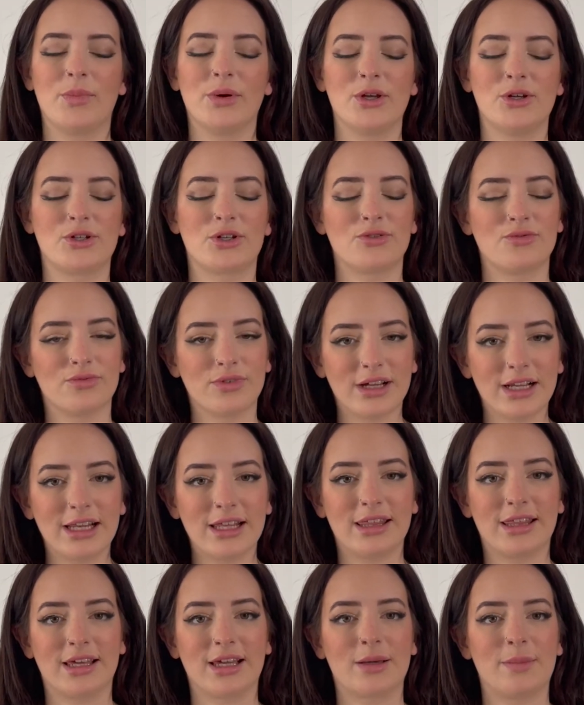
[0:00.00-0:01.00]
but you should really
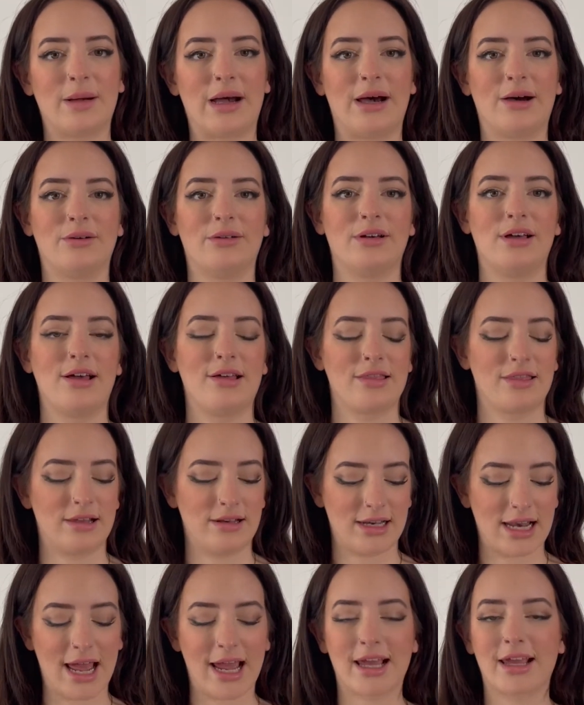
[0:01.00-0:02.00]
think about the
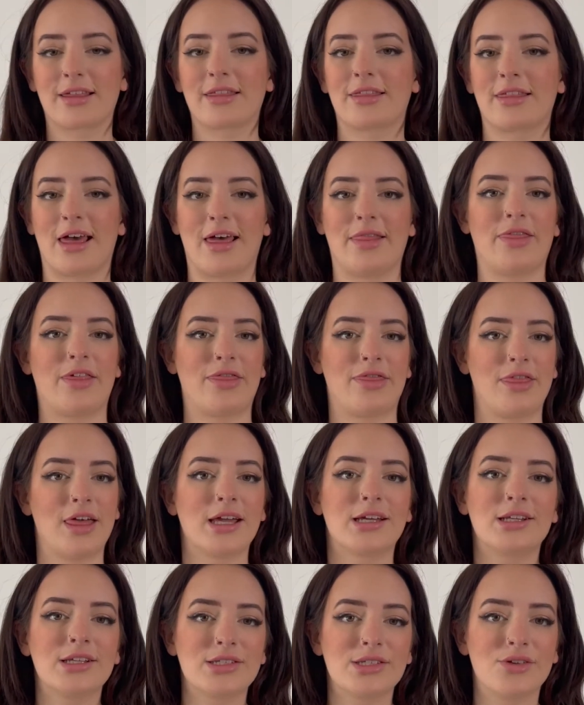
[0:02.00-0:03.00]
length and the
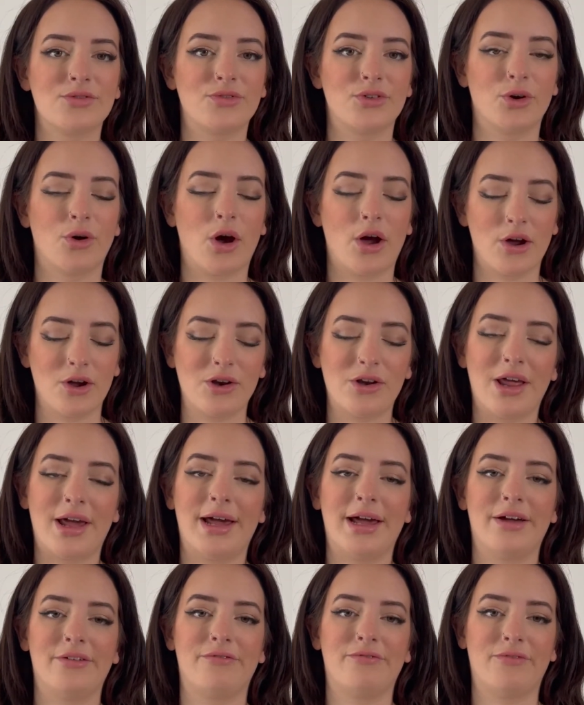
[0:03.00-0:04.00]
thickness of your own
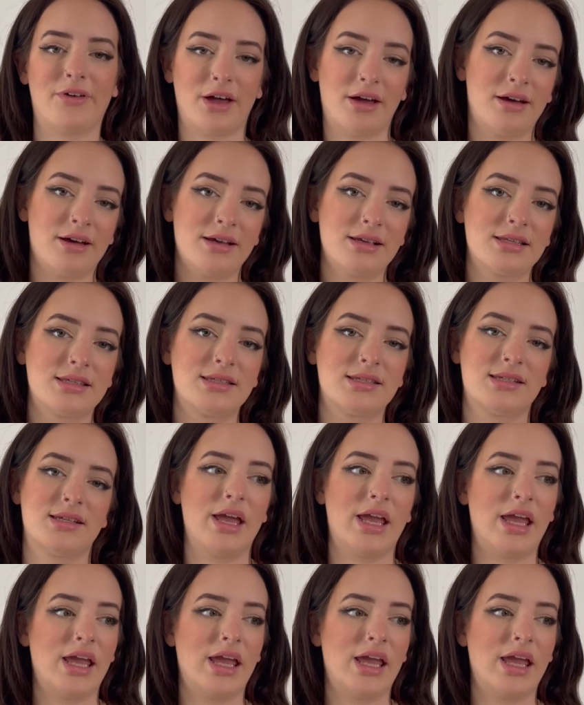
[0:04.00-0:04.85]
hair first.